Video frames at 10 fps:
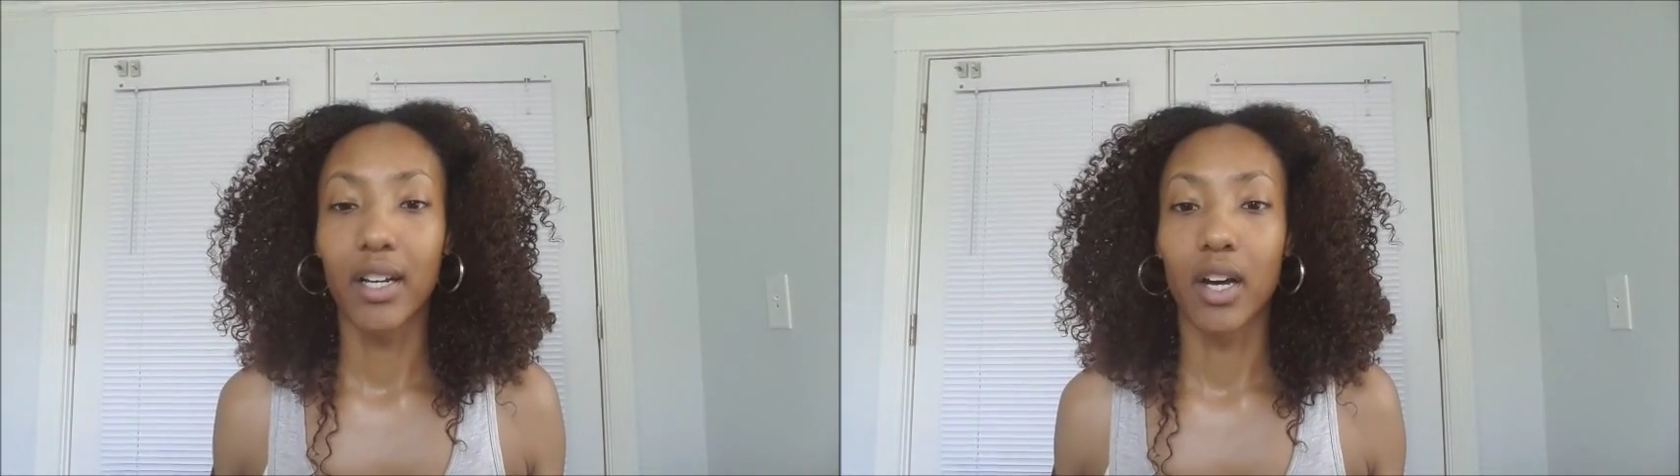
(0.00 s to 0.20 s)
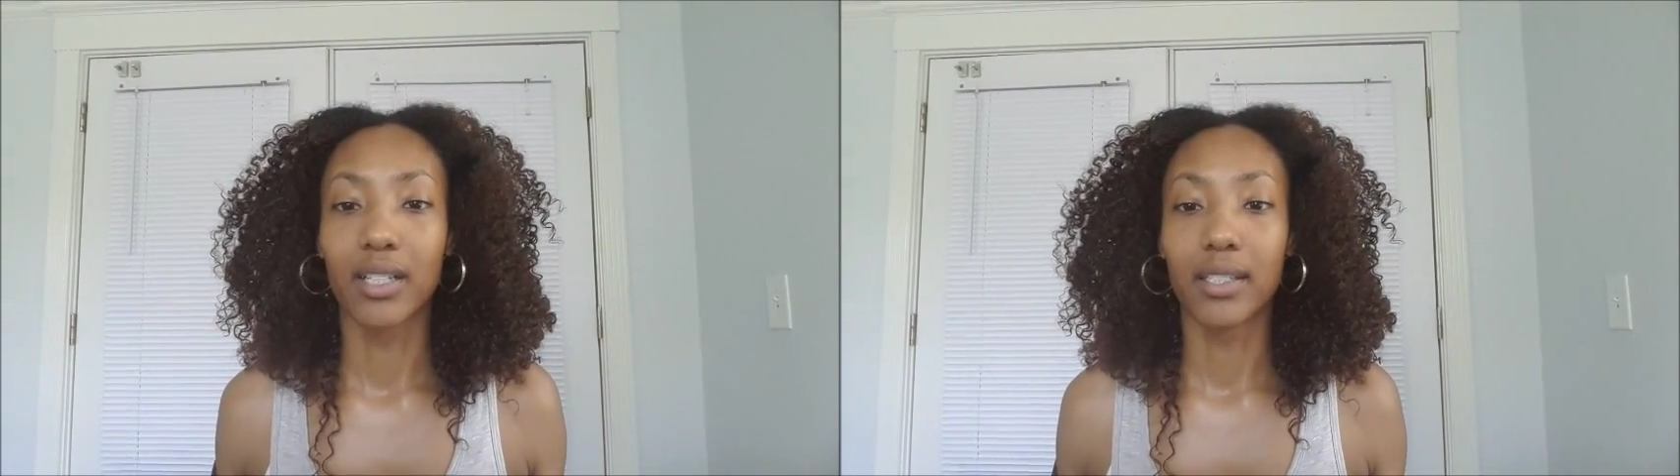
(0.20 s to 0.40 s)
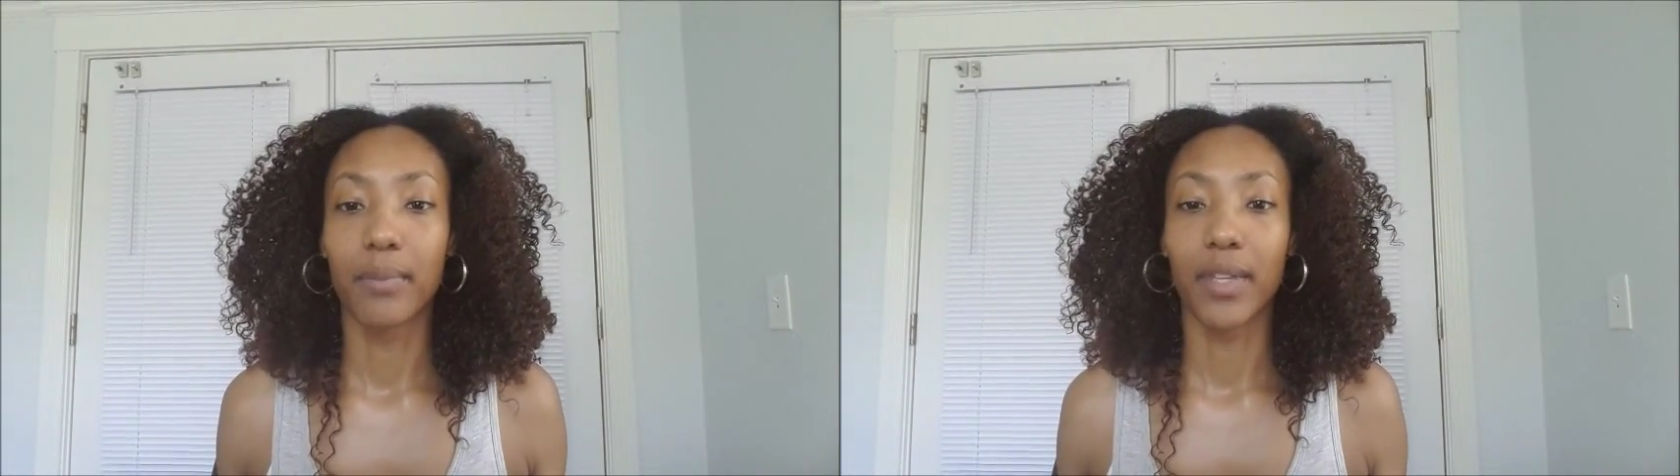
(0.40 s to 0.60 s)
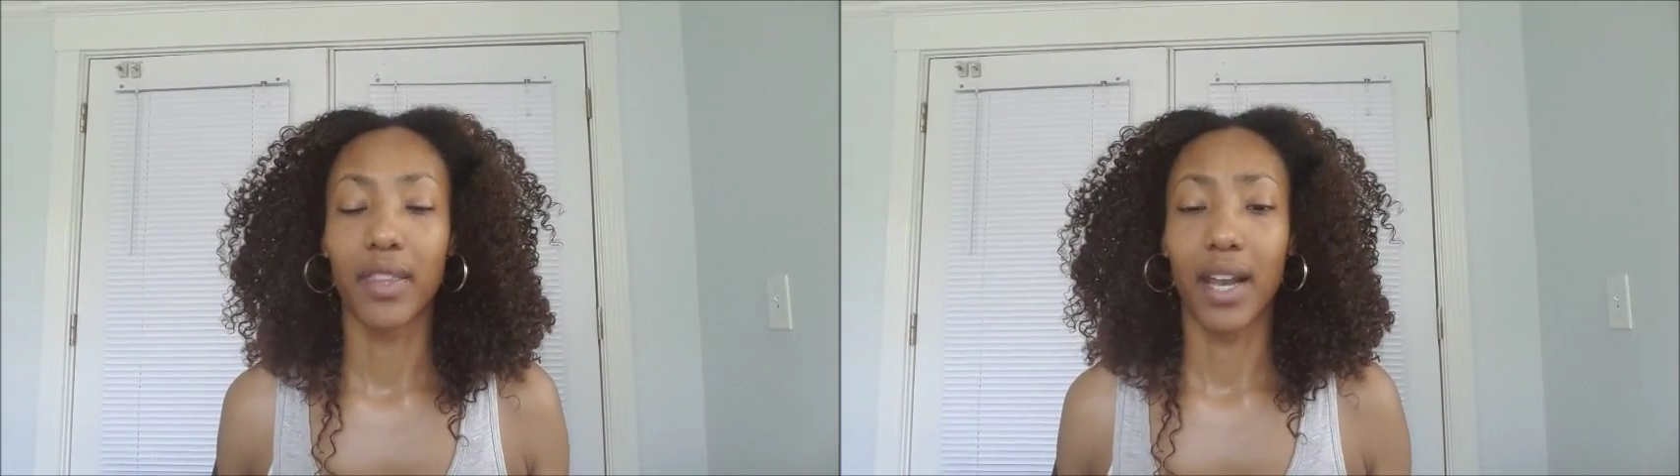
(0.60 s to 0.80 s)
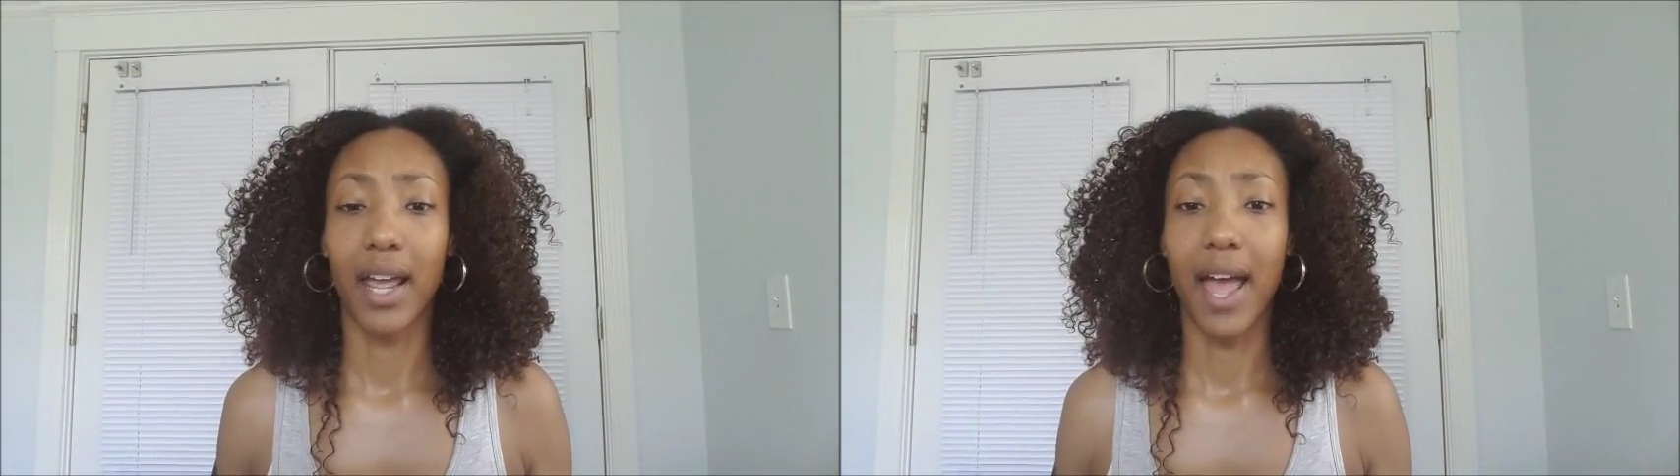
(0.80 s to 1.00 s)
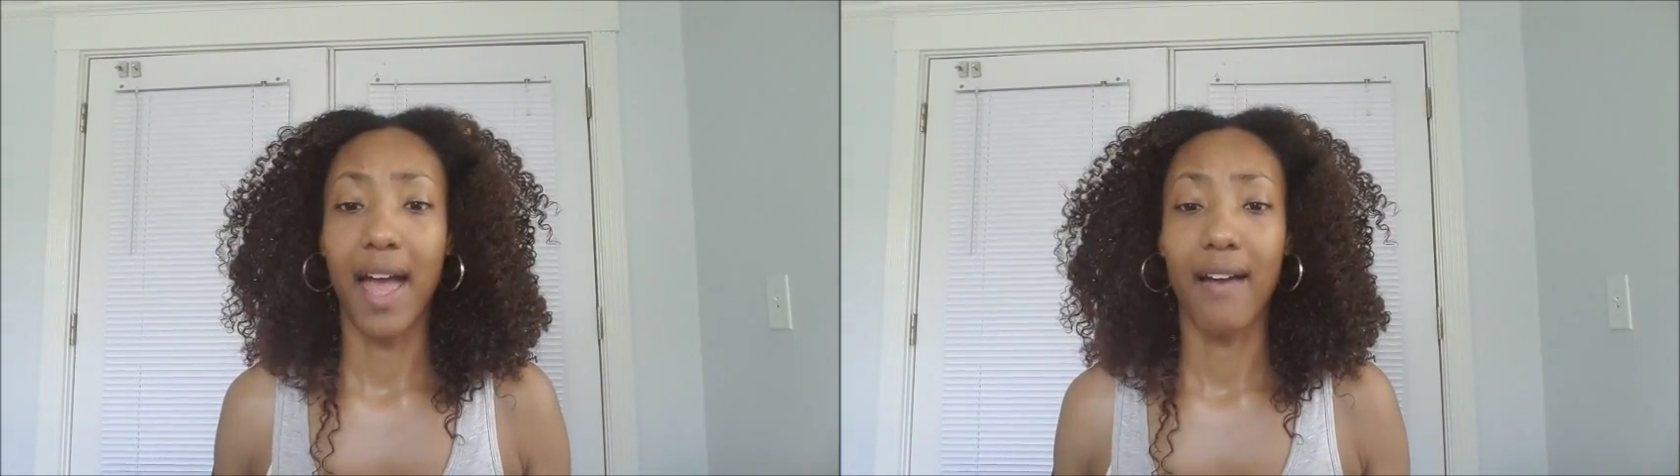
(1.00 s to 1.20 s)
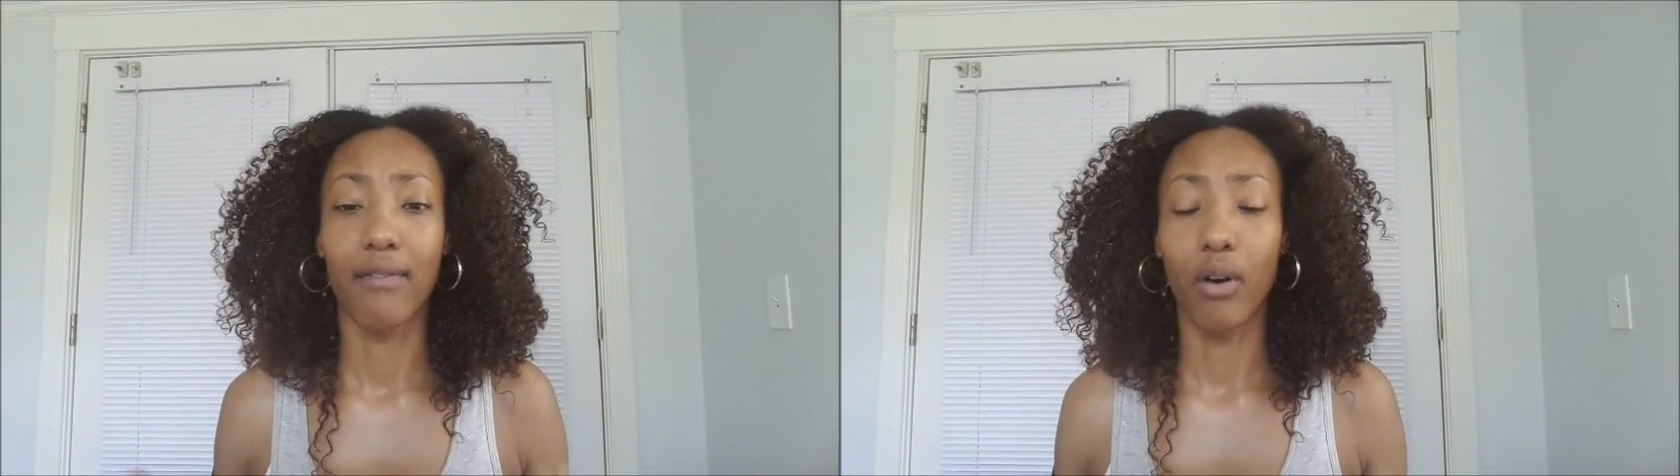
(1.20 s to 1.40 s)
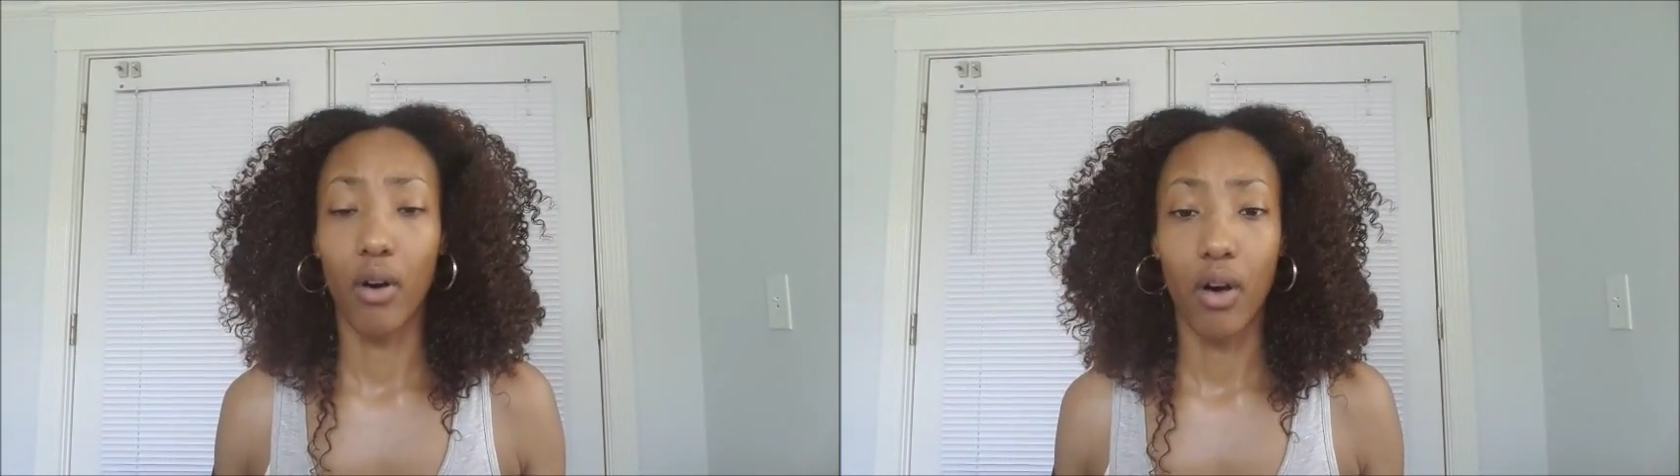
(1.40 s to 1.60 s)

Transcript: it on something that I have